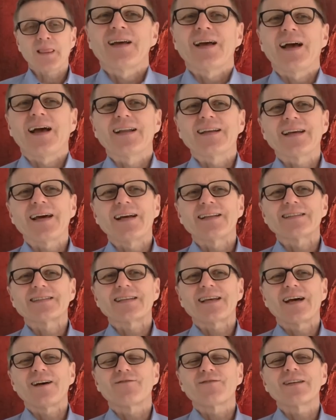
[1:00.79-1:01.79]
and hence
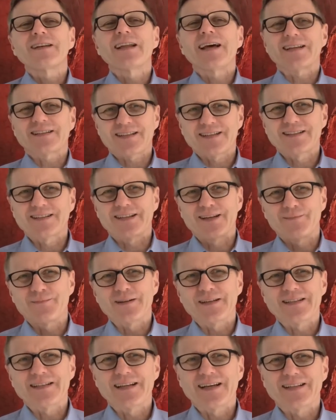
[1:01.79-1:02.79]
have less
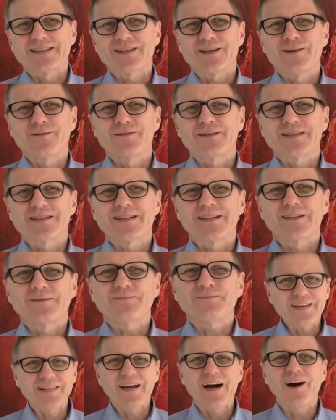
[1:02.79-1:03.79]
sleepless nights, obviously.
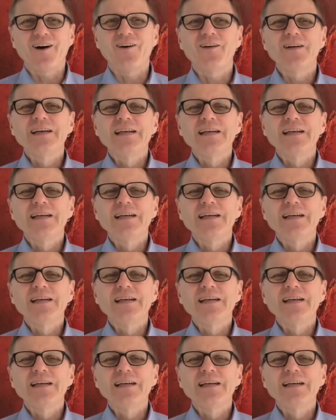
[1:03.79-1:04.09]
Now,